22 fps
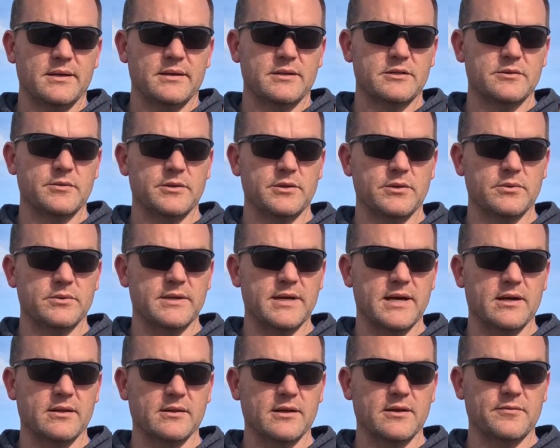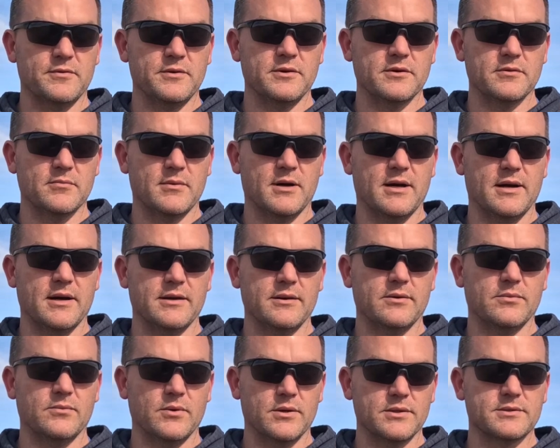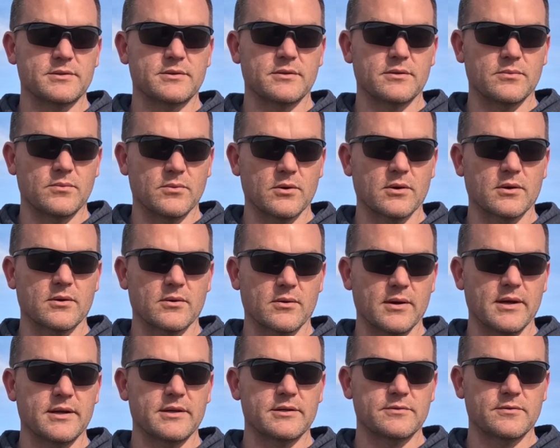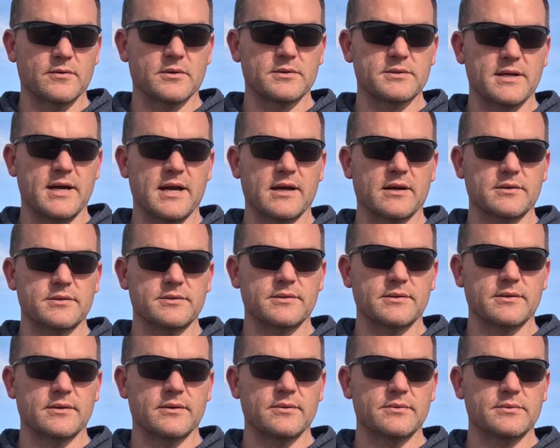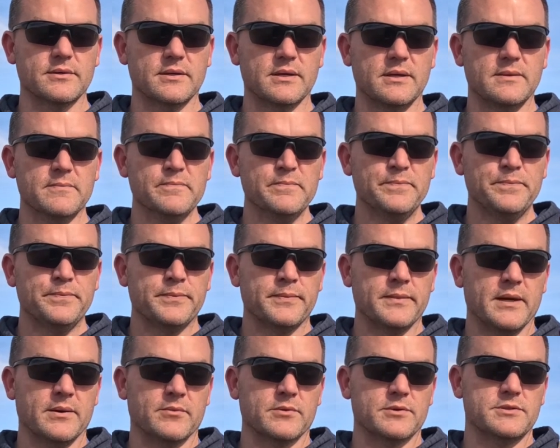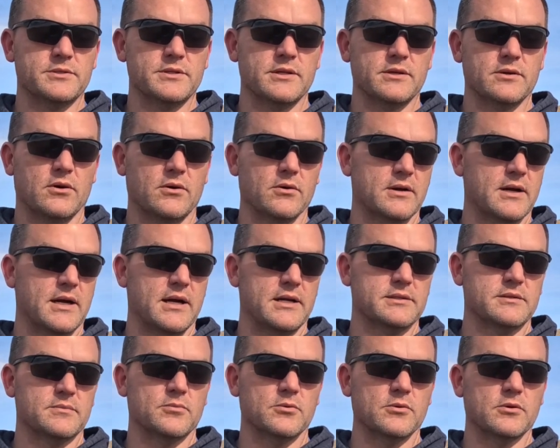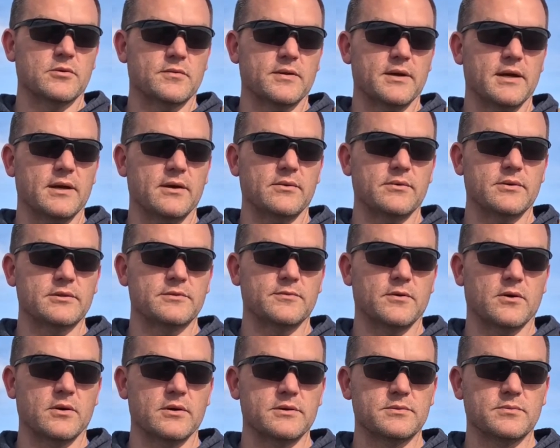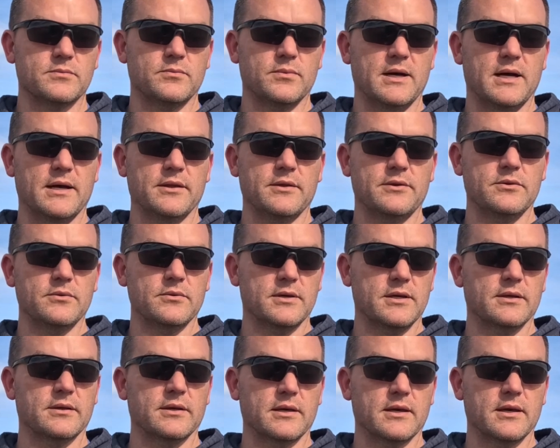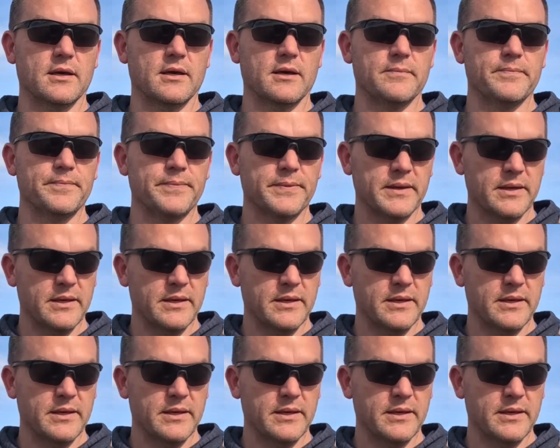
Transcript: should be no doubt left in your mind on what's going to work great as far as accuracy goes. And we're seeing all kinds of proof now as far as how they do killing game.